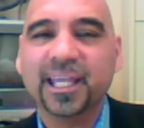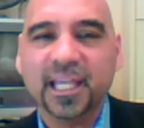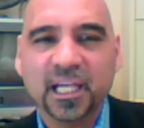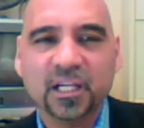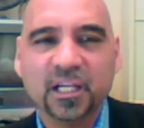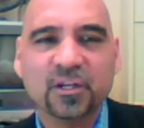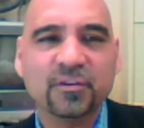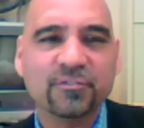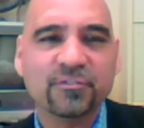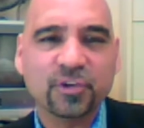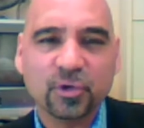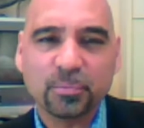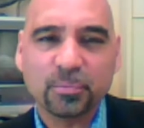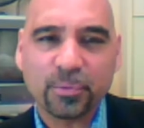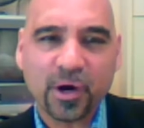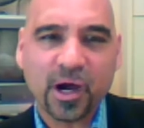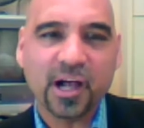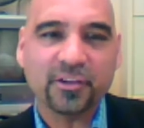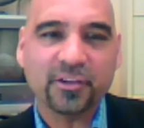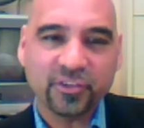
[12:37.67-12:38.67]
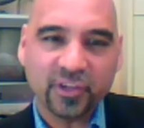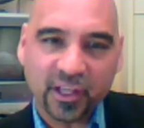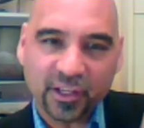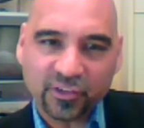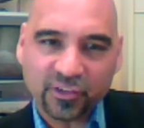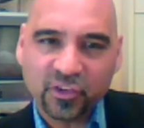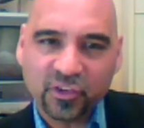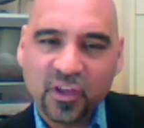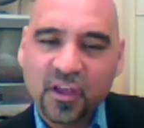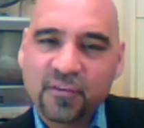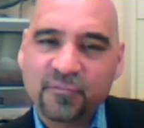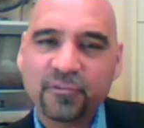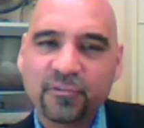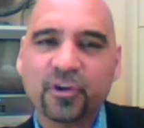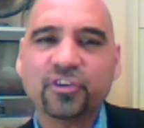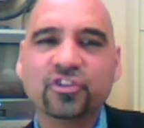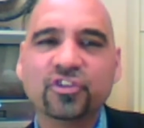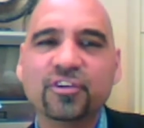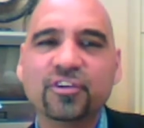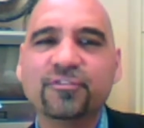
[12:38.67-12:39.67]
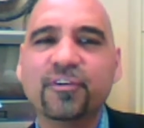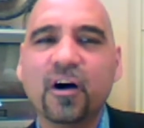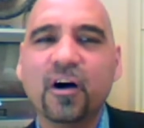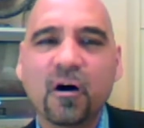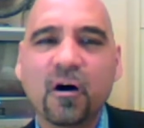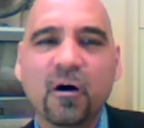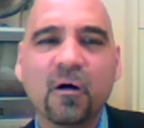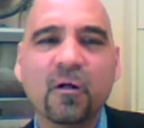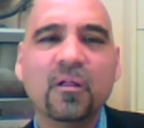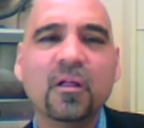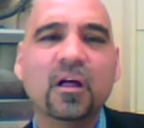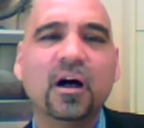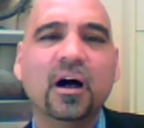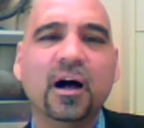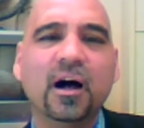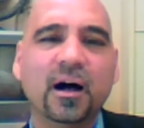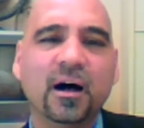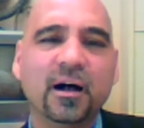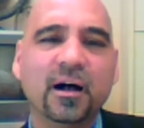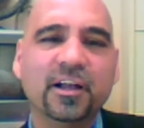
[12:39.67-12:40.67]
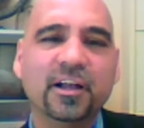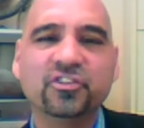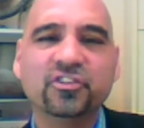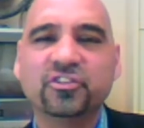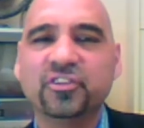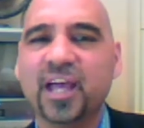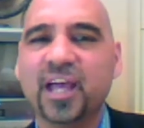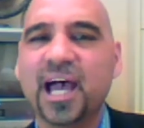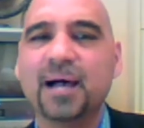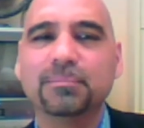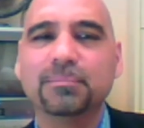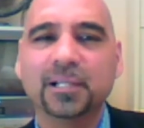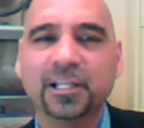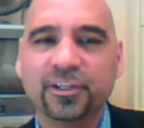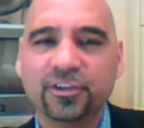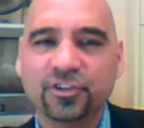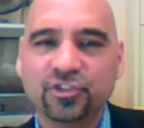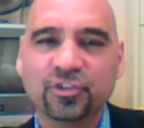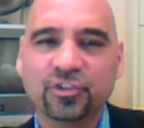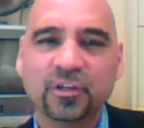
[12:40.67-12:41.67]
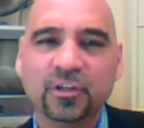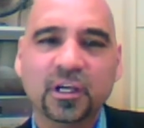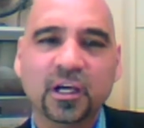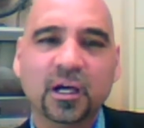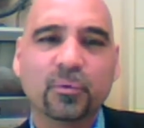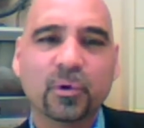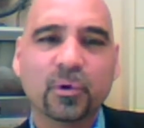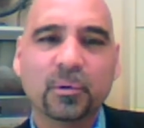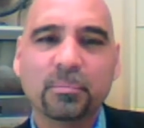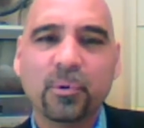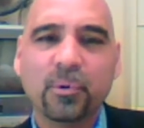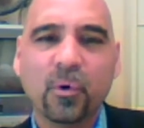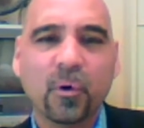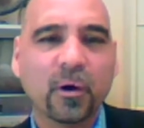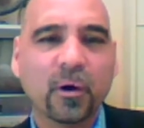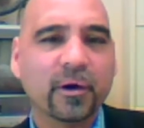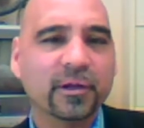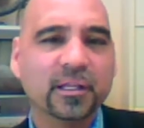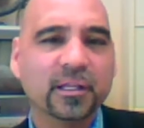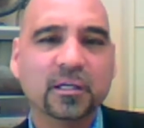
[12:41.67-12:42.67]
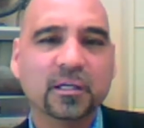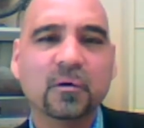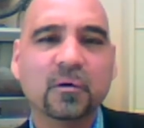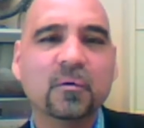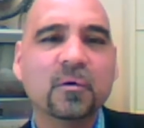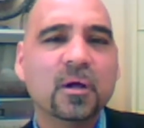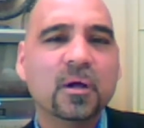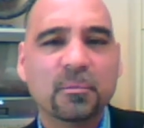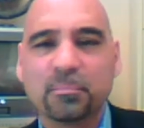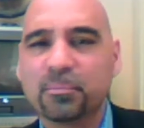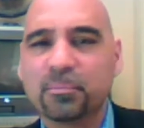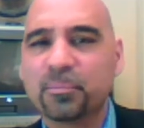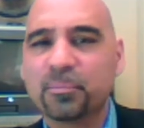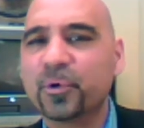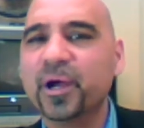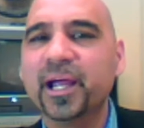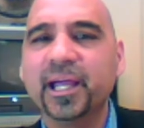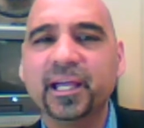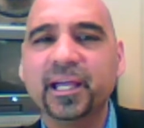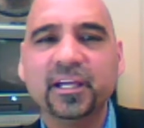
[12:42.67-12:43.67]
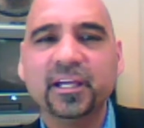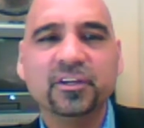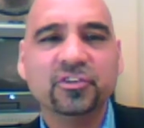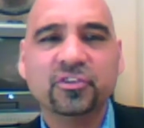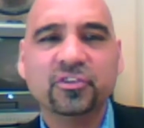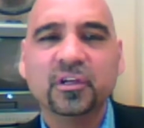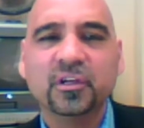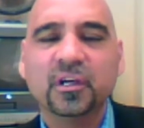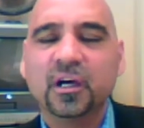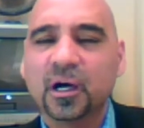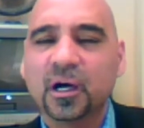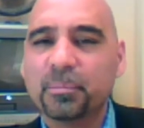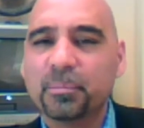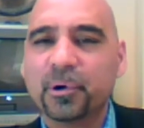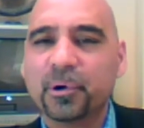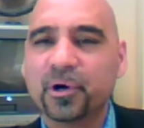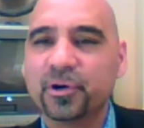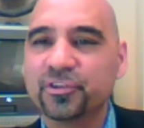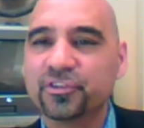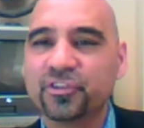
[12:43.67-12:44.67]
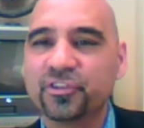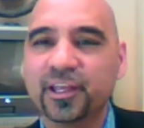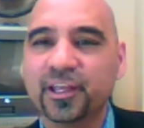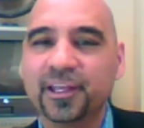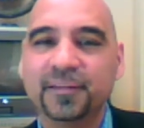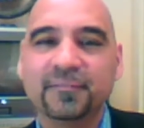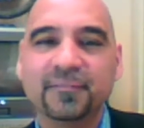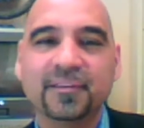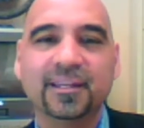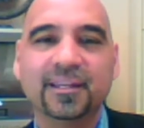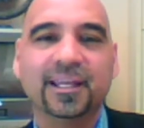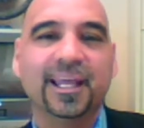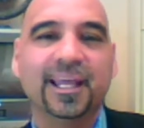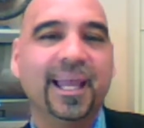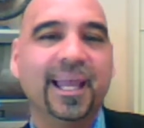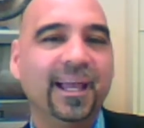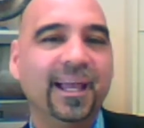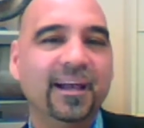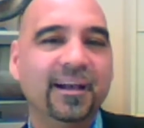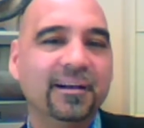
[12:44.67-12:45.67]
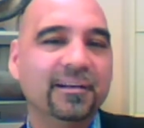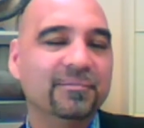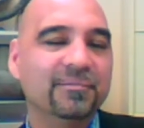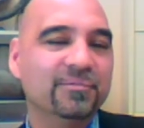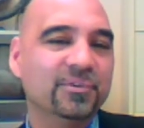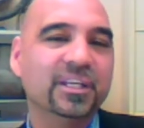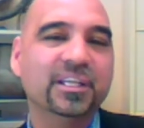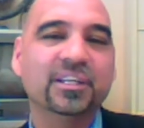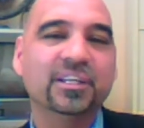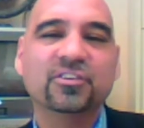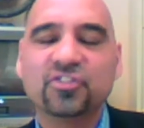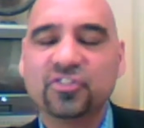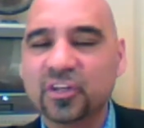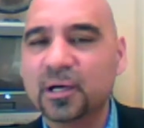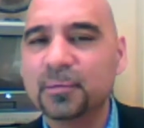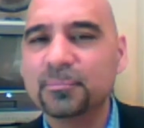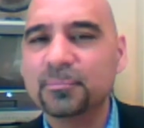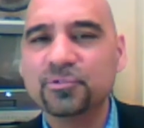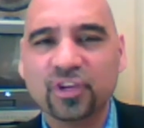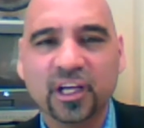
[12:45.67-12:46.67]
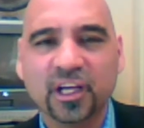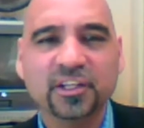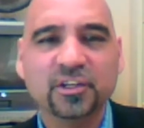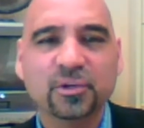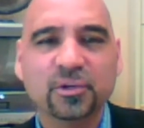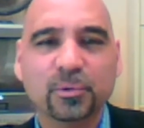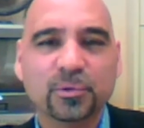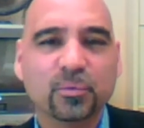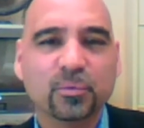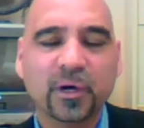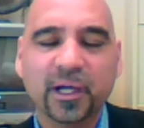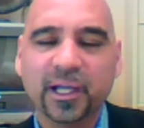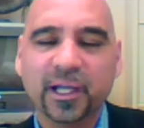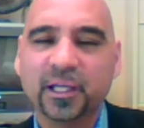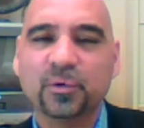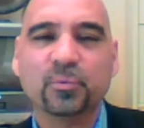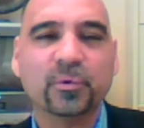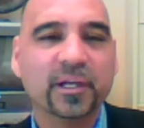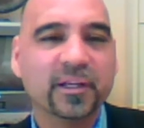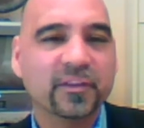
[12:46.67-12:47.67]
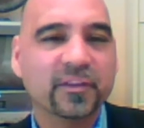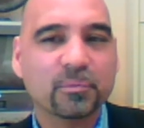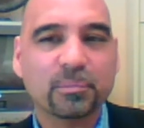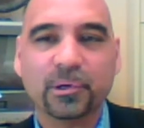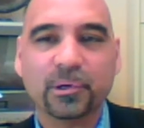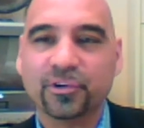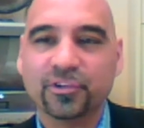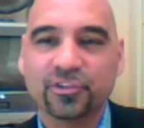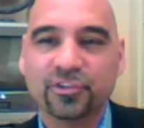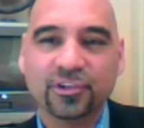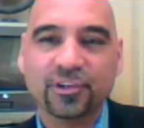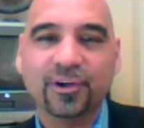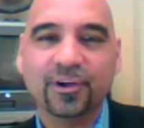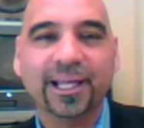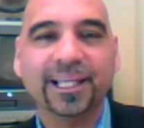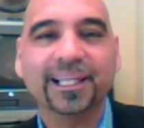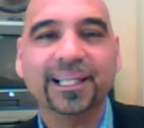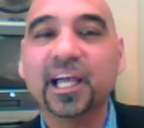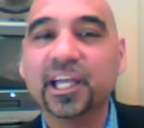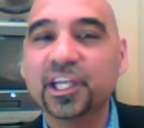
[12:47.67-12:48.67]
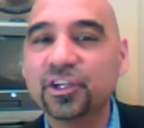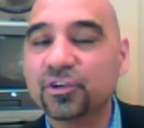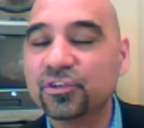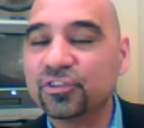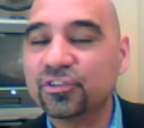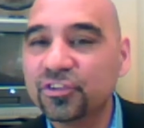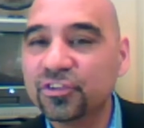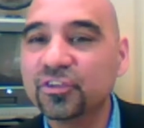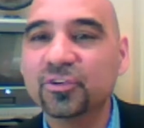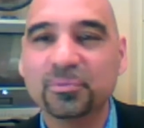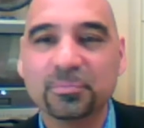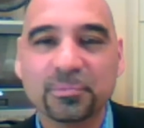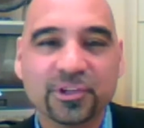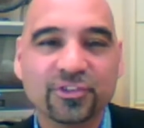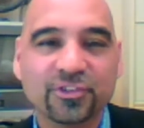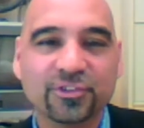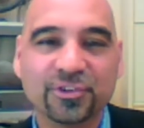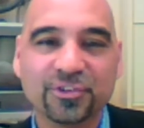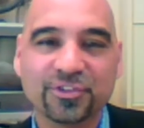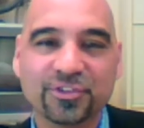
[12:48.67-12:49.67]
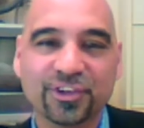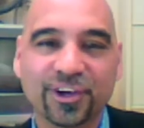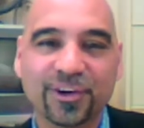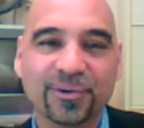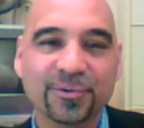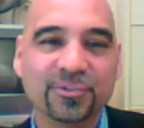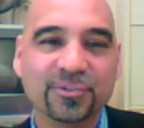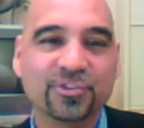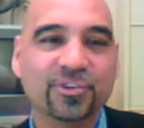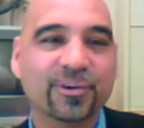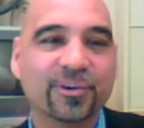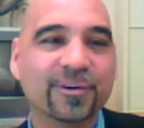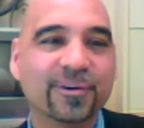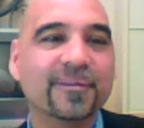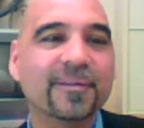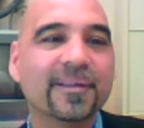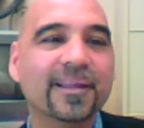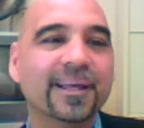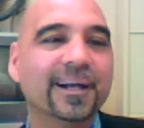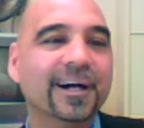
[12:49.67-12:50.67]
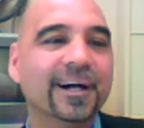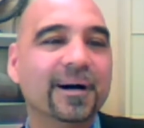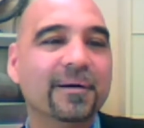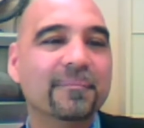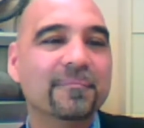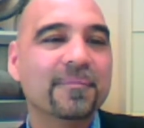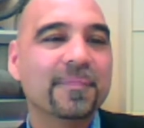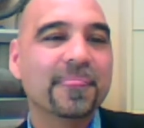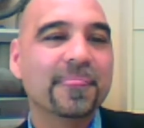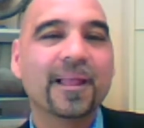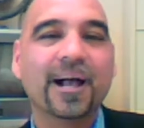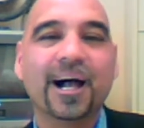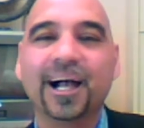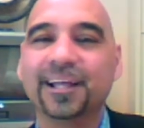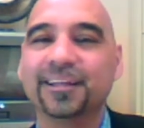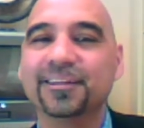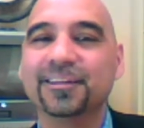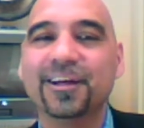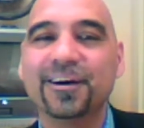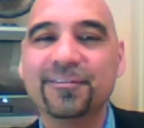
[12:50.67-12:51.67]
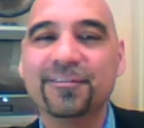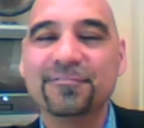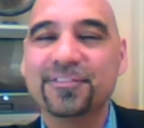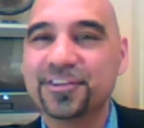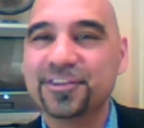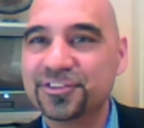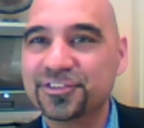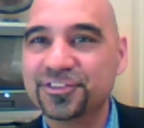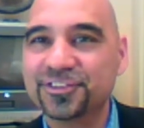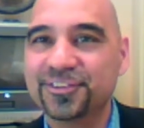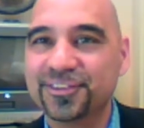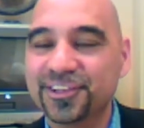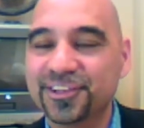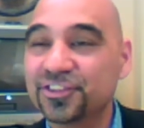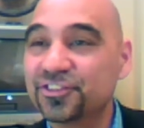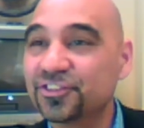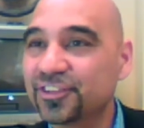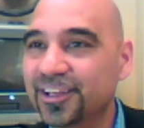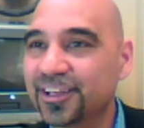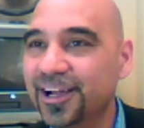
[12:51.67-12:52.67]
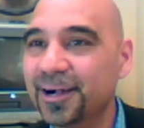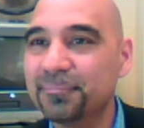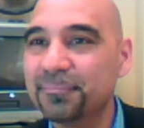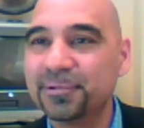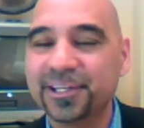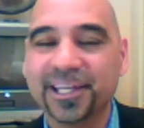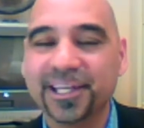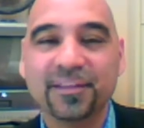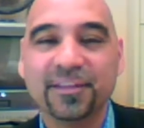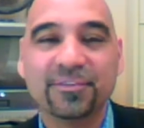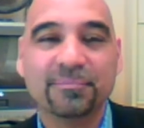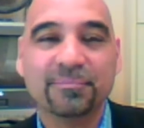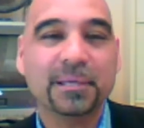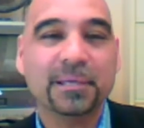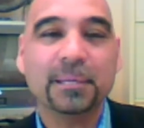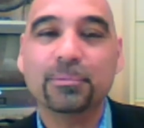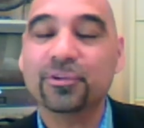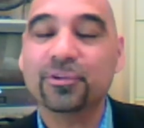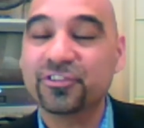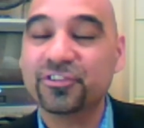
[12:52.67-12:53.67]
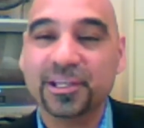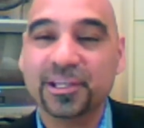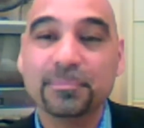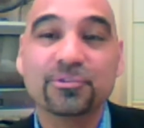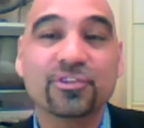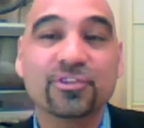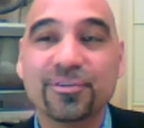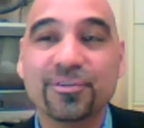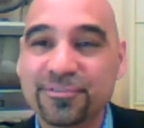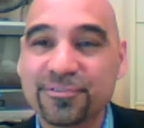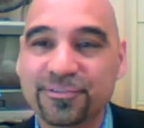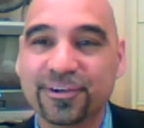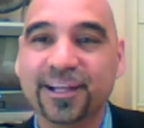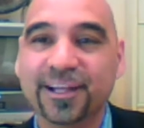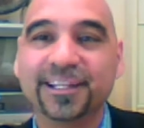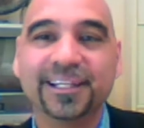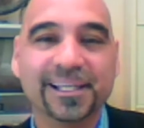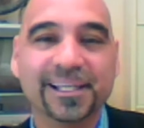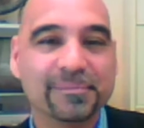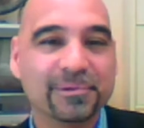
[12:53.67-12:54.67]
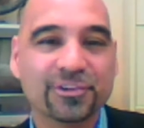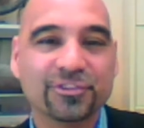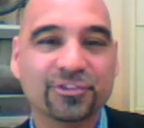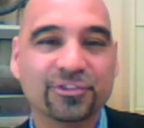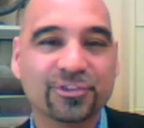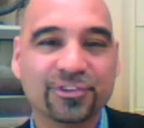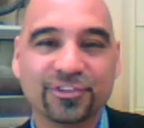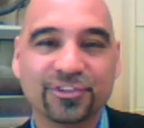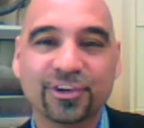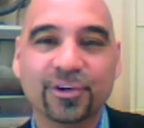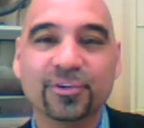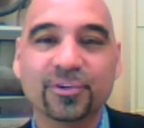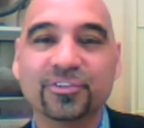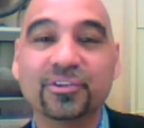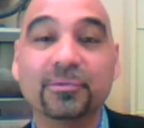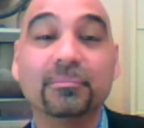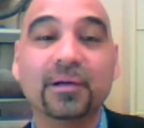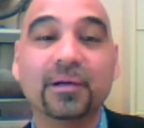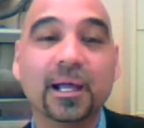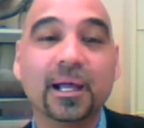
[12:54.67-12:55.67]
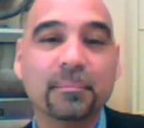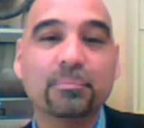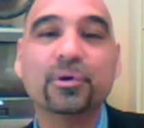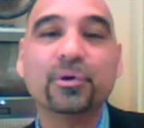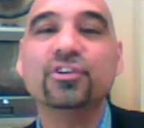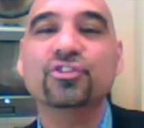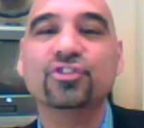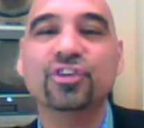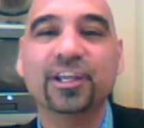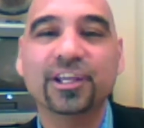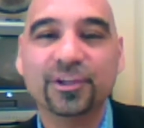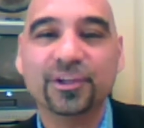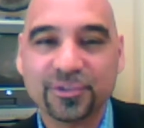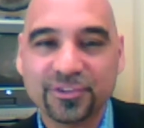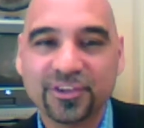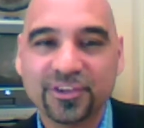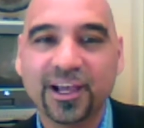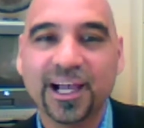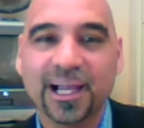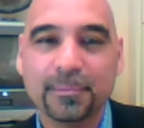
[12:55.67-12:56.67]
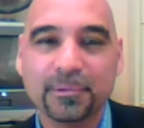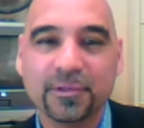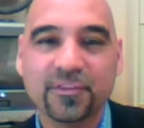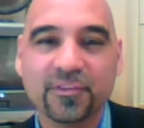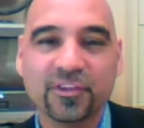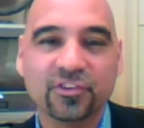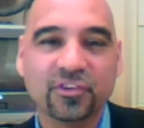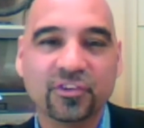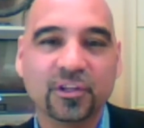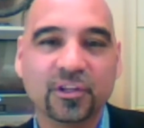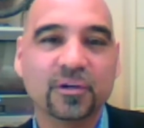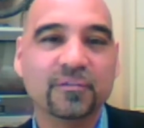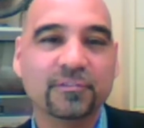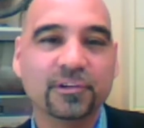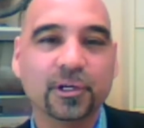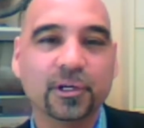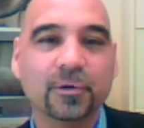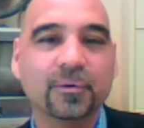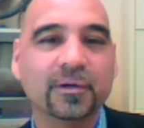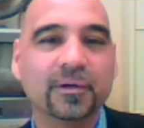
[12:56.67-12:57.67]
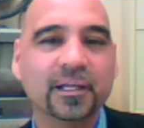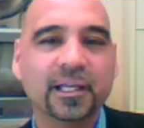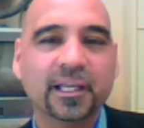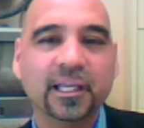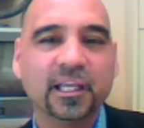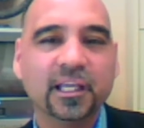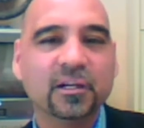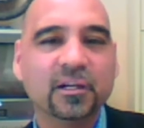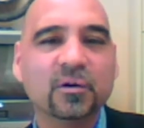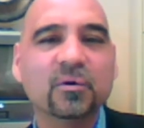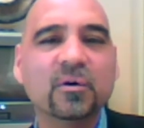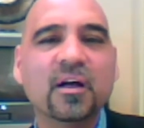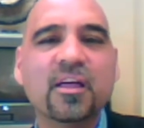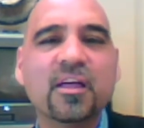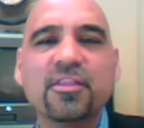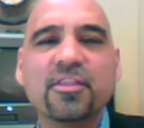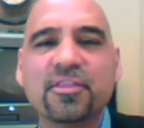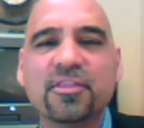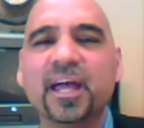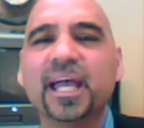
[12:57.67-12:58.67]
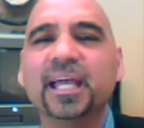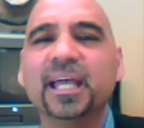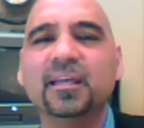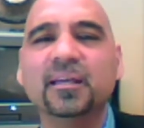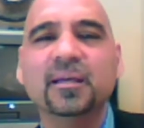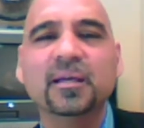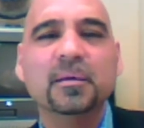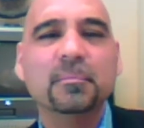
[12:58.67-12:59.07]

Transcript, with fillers: So here's the networking interview process. First of all, uh, establish rapport. Praise a person uh, in some genuine way and read the person. Oh, I like your suit, Mr. Jones, or um, I love this this company. People seem so friendly, Mr. Jones. I'm, um, I appreciate your time in this interview.